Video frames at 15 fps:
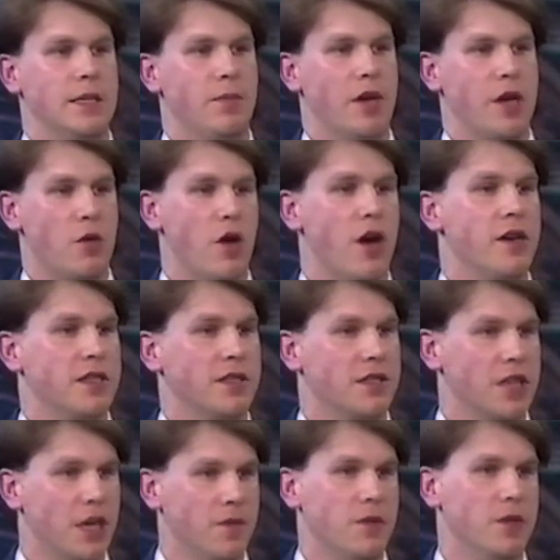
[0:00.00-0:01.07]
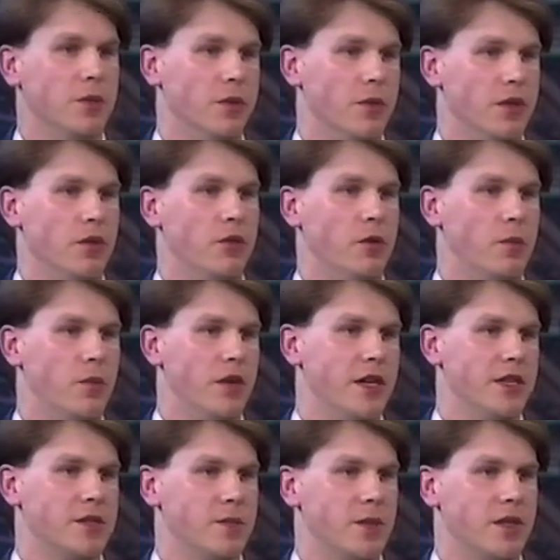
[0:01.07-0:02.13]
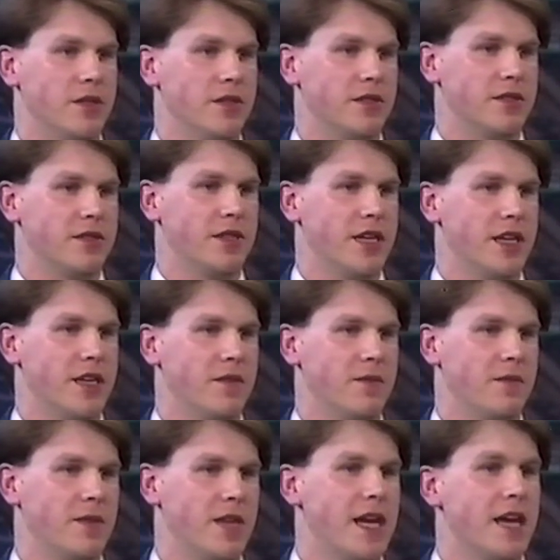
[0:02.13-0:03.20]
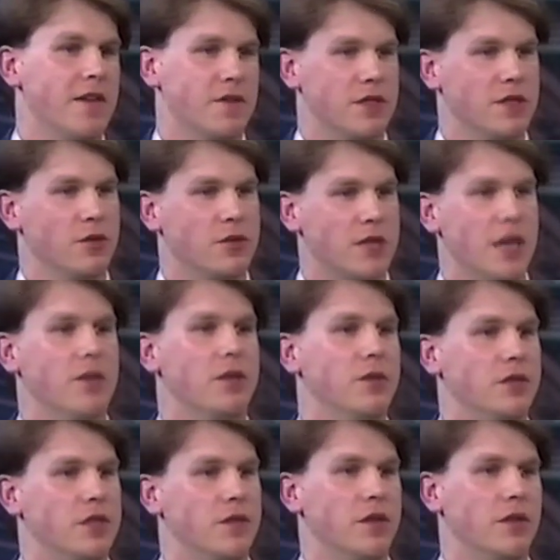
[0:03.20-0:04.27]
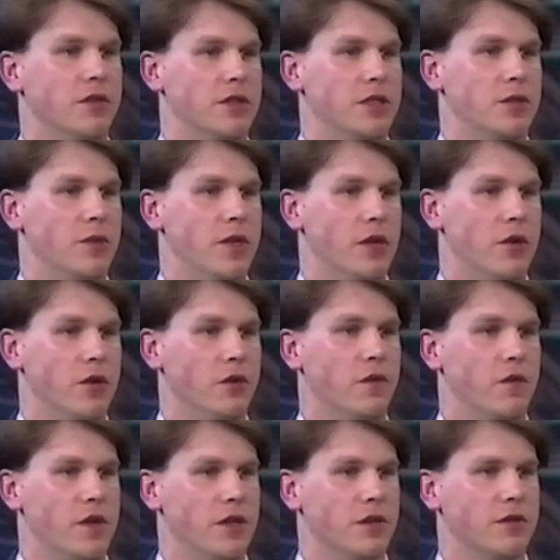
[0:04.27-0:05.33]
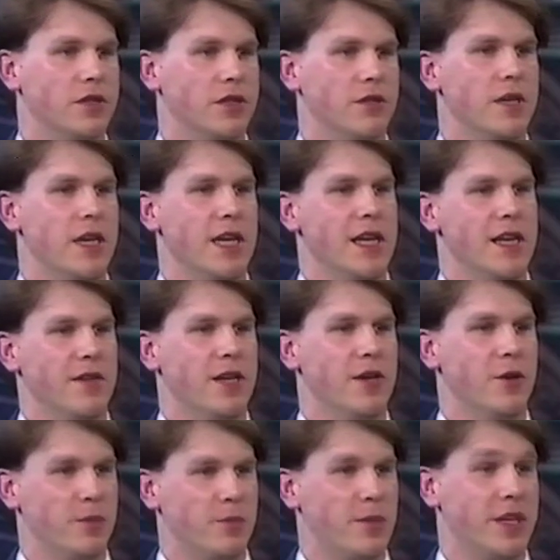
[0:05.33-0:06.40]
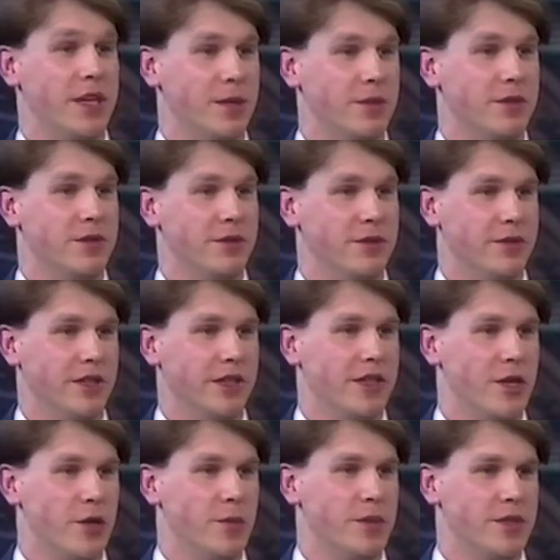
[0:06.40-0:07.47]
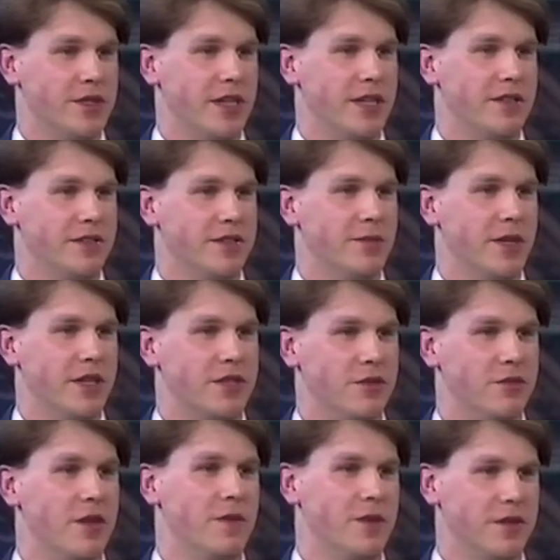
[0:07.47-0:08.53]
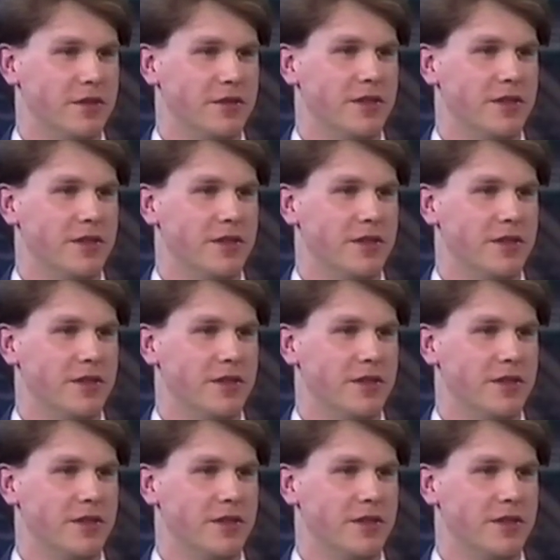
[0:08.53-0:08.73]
But Iran isn't comfortable with the oil price because they have still technical difficulties with their oil field, so they're not being able to compensate some extra revenue.